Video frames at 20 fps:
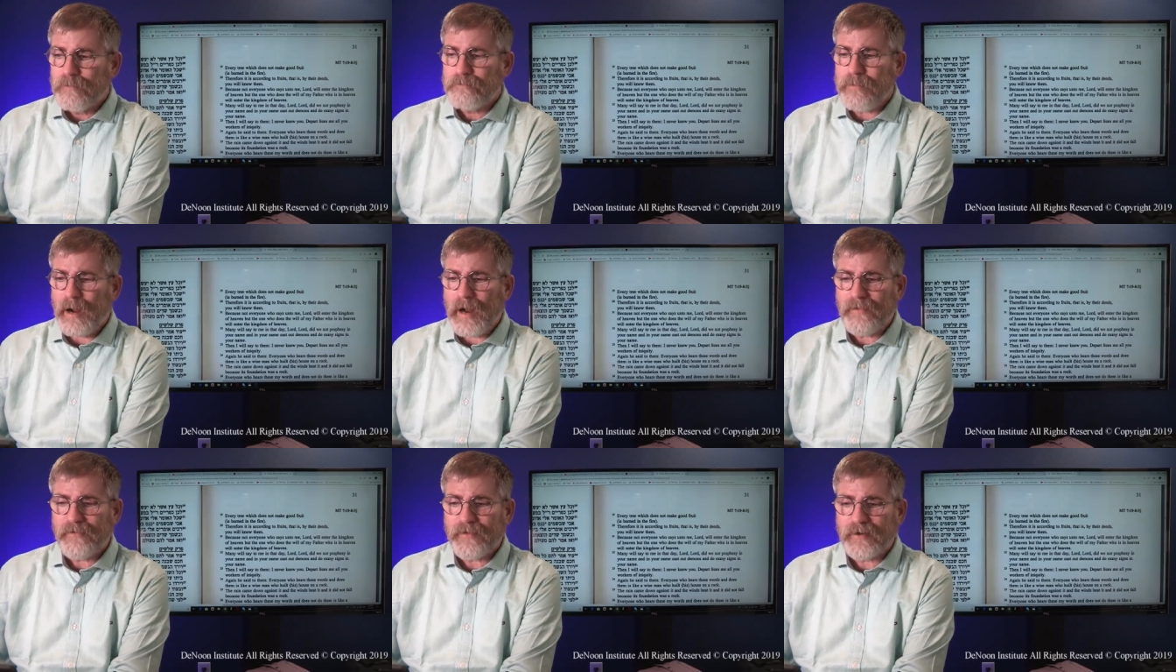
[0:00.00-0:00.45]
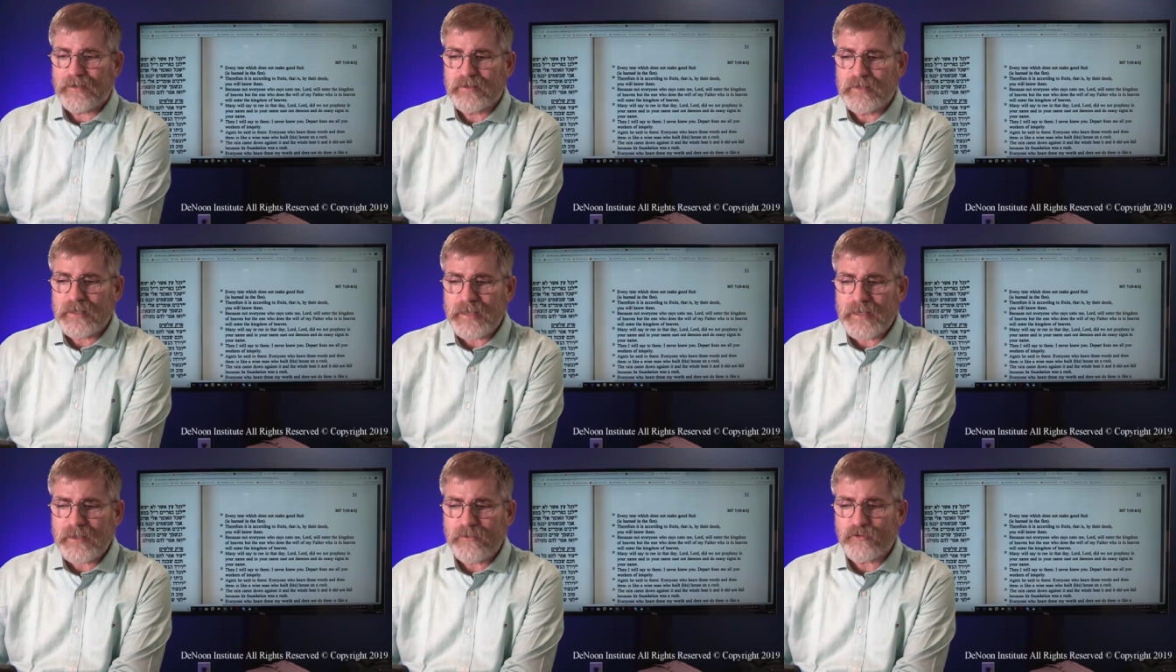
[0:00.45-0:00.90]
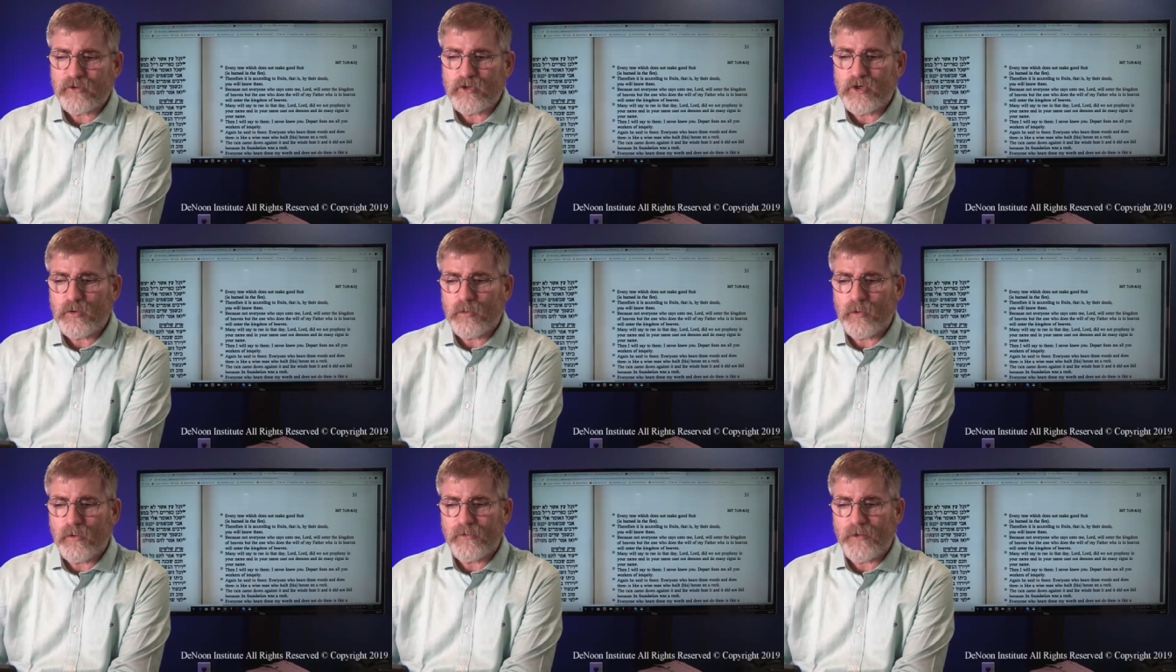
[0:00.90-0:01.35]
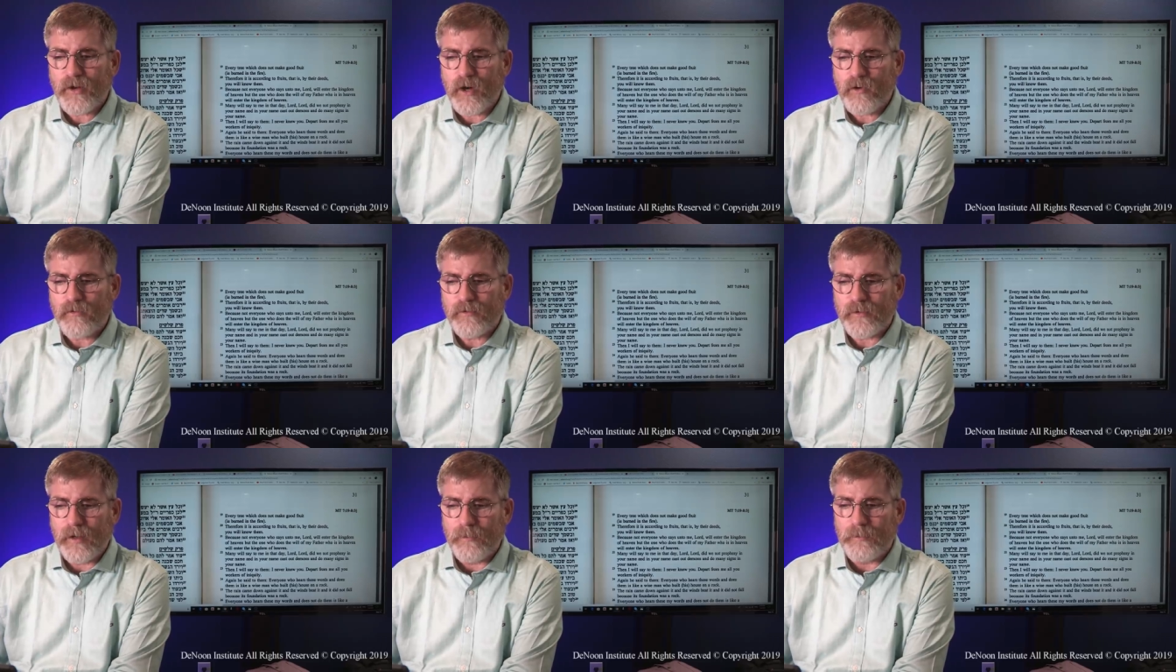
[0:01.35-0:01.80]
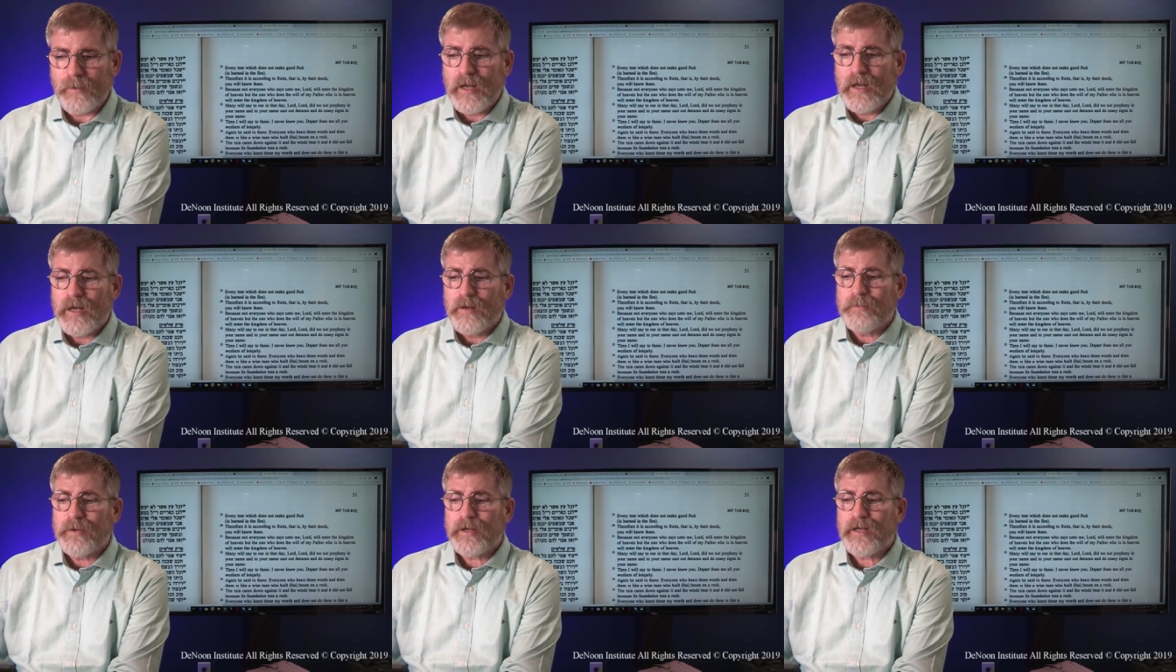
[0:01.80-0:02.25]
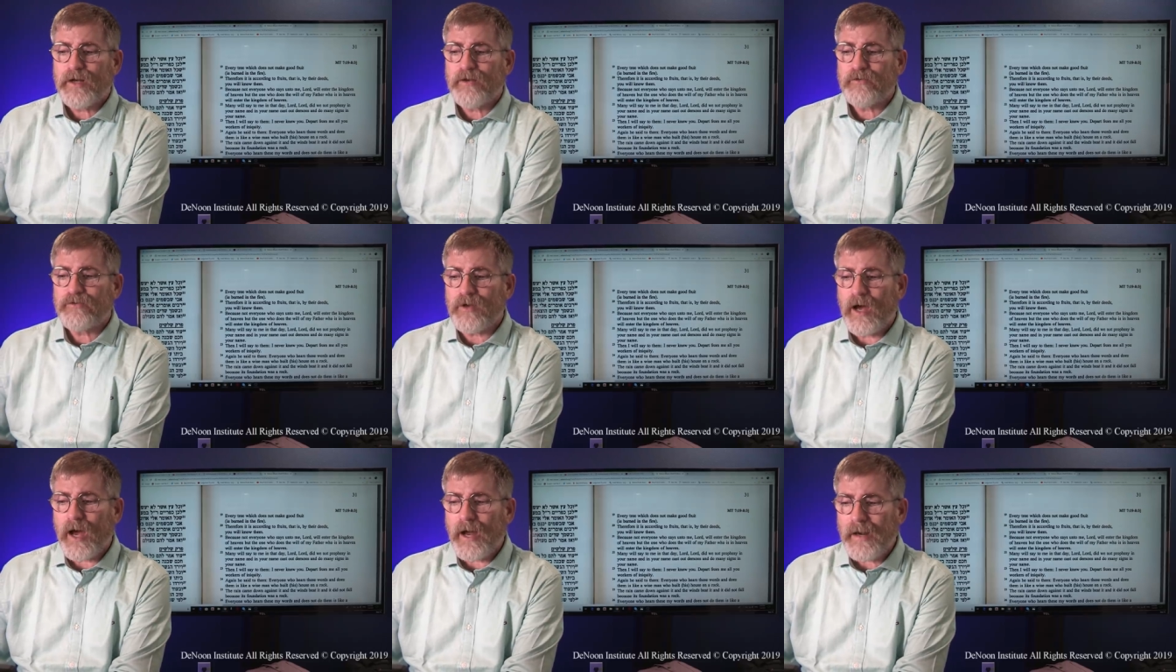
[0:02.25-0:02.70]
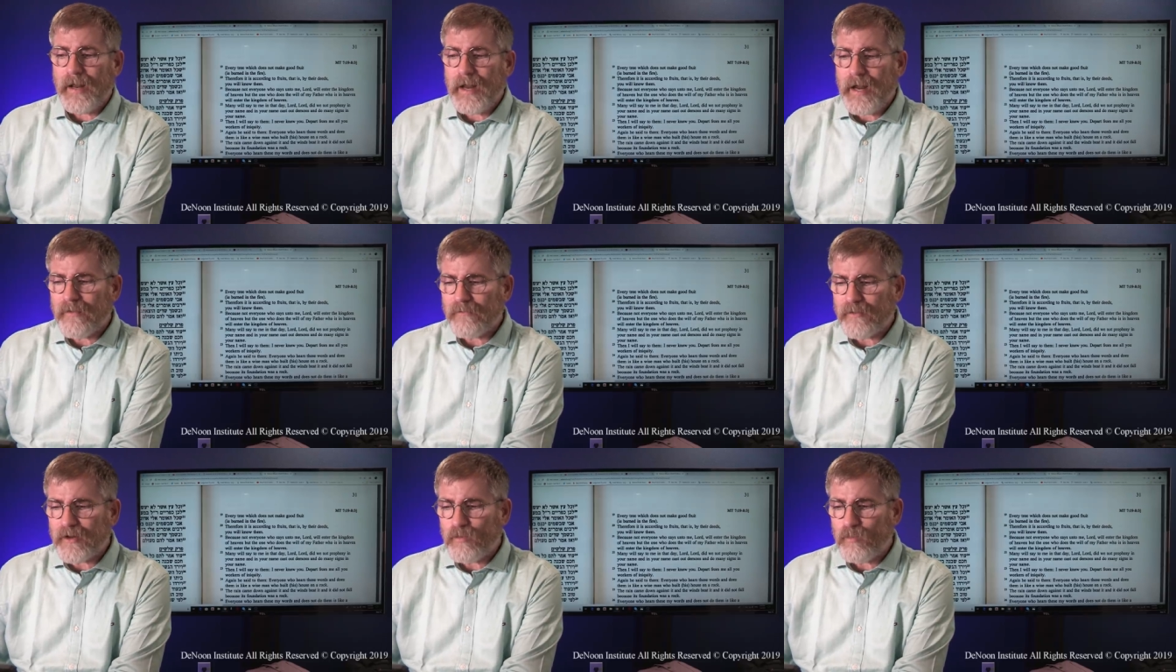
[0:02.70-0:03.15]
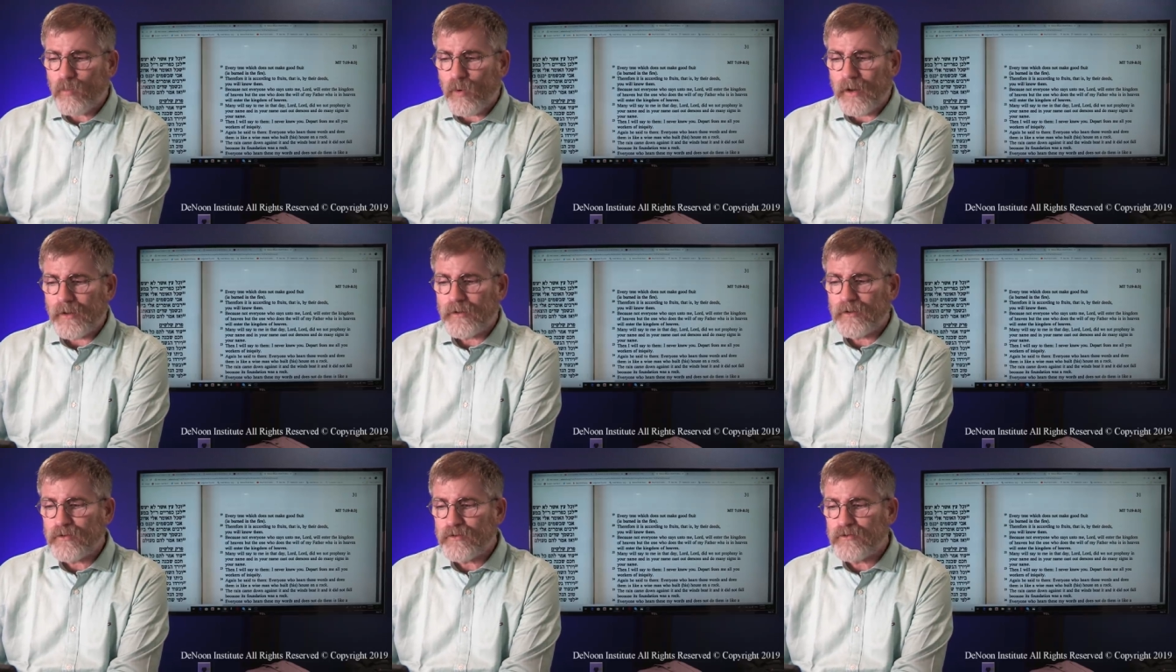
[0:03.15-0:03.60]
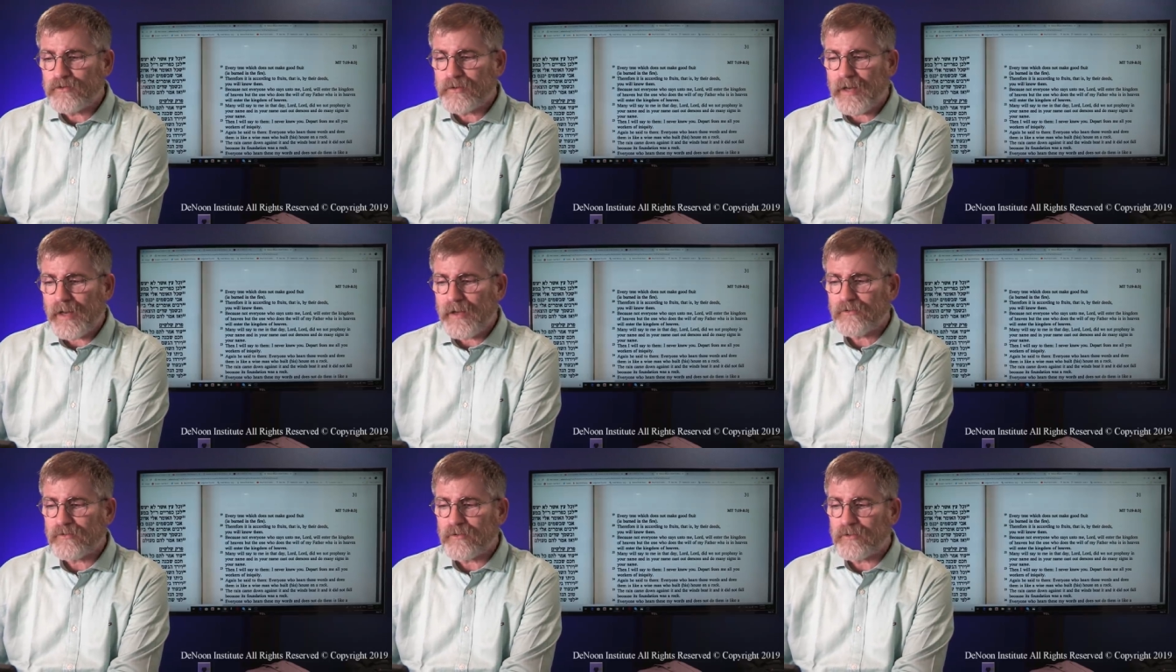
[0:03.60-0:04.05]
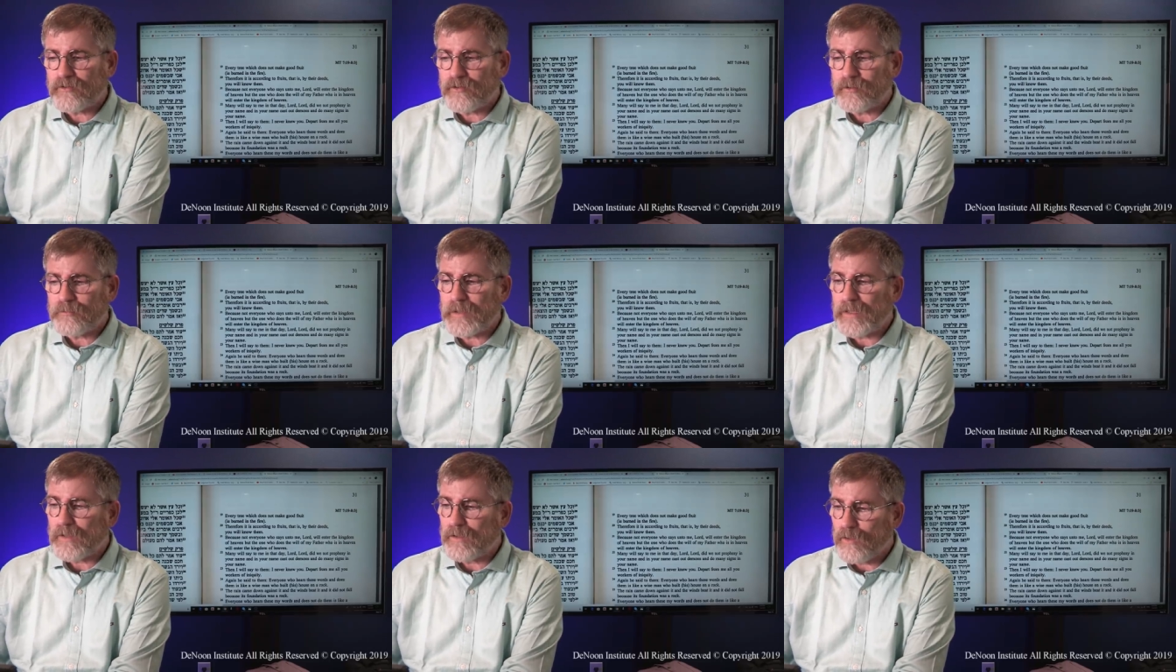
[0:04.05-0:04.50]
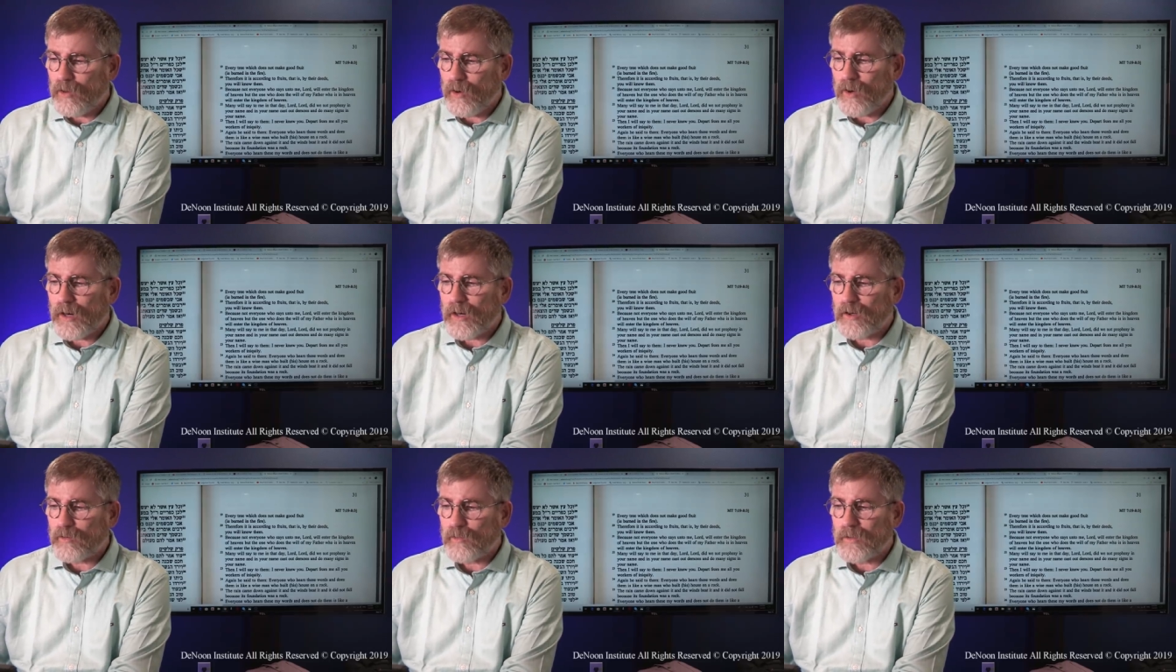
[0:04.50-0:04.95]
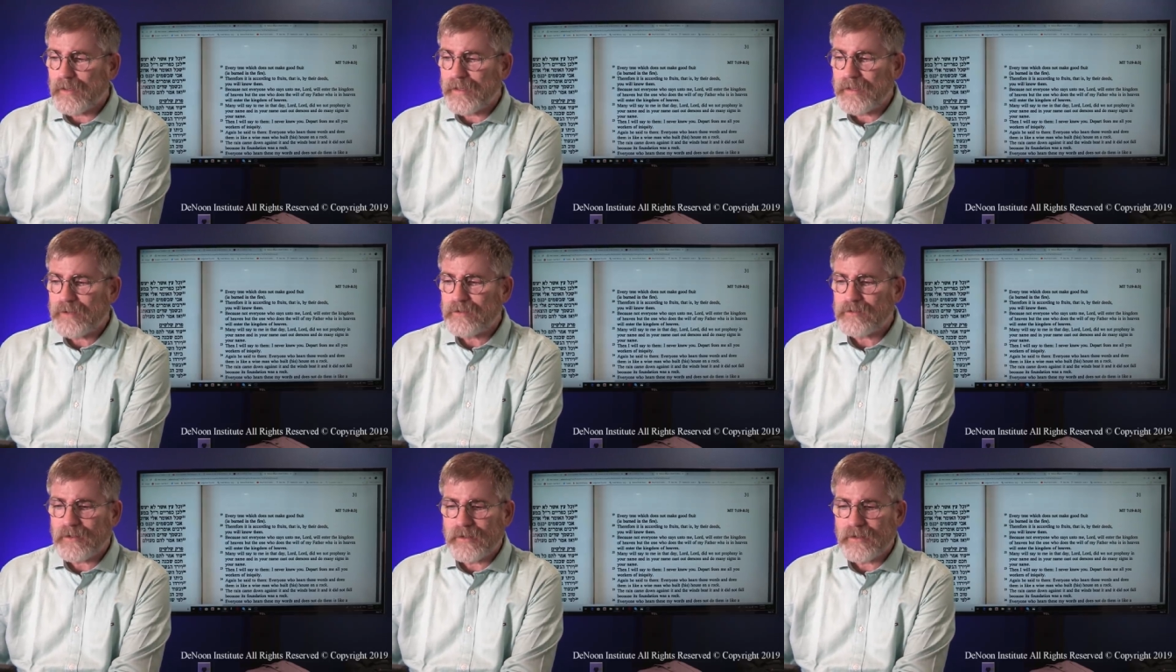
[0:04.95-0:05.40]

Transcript: By their deeds you will know them, because not everyone who says unto me, Lord, will enter